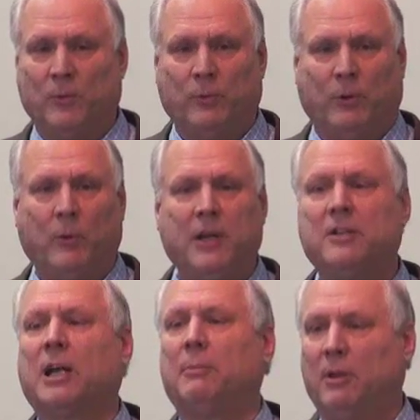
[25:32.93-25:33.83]
we're wanting
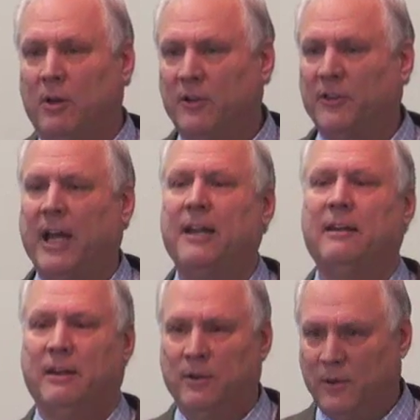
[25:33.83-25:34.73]
to come alongside
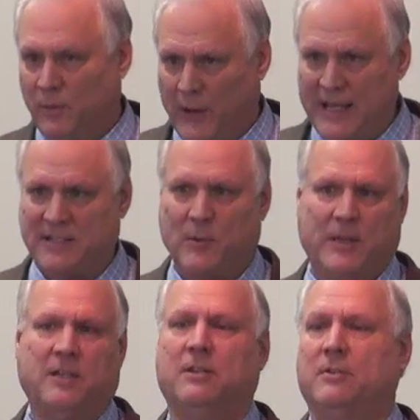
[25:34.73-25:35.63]
in ways that we
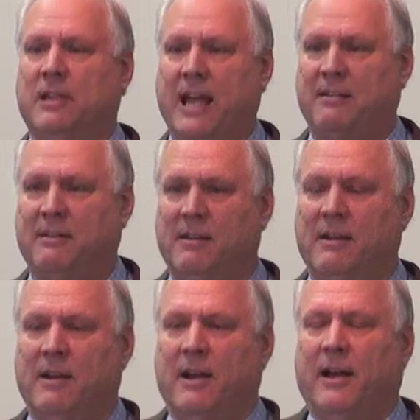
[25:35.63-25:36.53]
can do that.
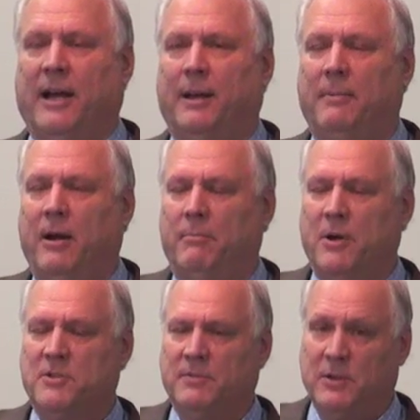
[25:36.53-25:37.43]

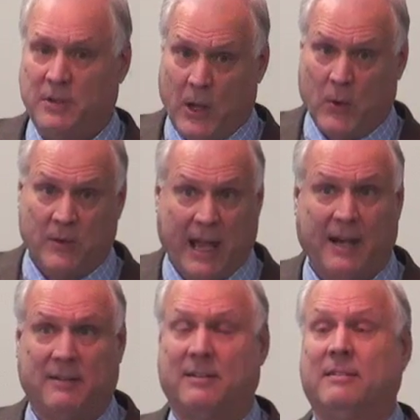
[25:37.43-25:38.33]
Most of you know that